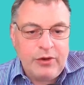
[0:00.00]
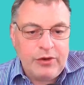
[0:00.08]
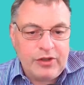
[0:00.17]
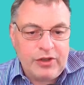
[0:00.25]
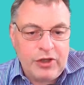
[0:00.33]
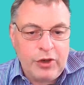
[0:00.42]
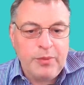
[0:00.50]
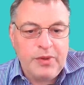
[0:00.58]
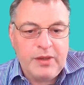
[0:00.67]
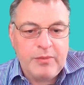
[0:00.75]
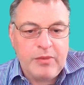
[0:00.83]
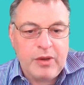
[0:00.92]
on a
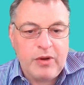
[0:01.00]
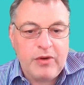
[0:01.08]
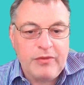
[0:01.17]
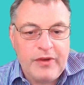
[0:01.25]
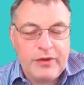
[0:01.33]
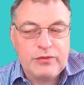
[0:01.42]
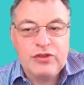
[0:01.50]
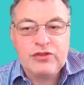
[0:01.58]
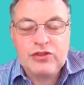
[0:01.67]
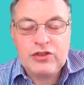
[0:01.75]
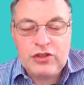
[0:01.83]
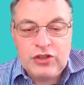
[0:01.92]
company mobile phone to
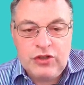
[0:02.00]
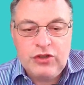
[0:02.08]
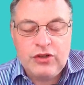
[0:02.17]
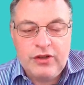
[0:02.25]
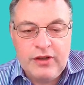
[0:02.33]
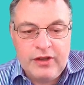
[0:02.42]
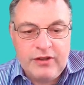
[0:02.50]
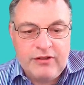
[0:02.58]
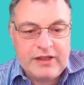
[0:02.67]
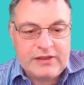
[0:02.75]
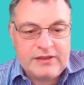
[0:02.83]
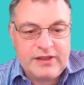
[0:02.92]
secure her
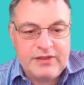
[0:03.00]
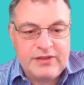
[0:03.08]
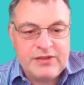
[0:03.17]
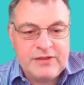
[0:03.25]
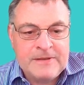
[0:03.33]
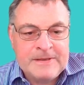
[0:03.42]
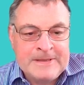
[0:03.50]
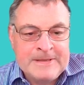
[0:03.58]
access.